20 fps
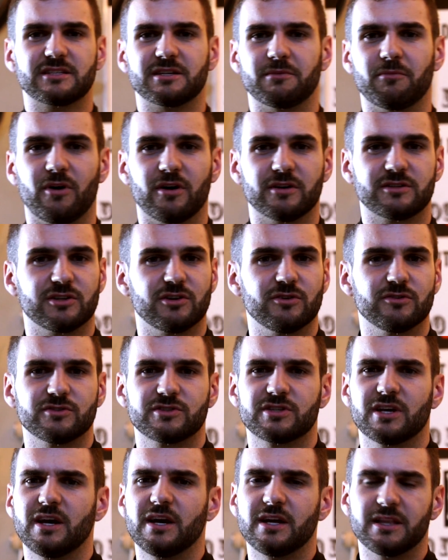
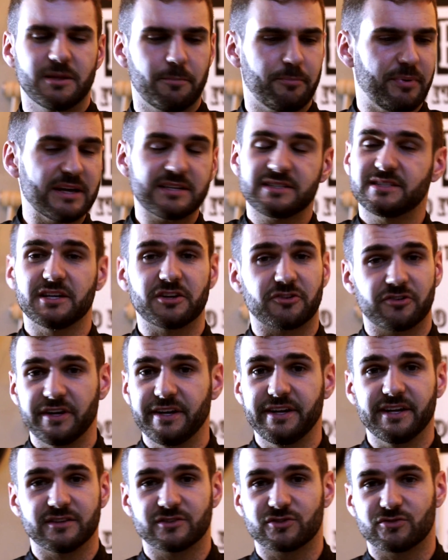tomatoes, the best
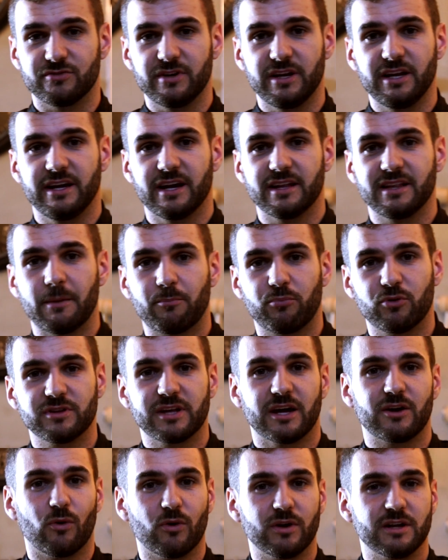ingredients really, and they put
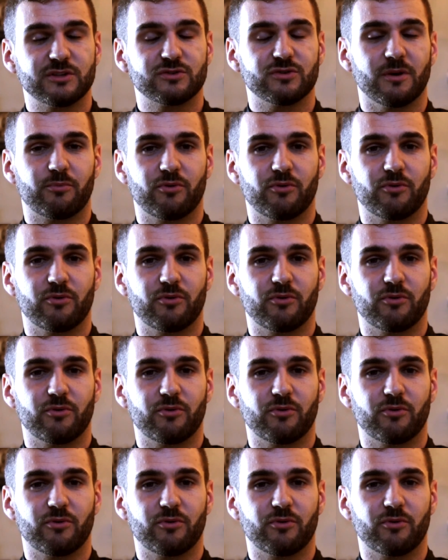that all into a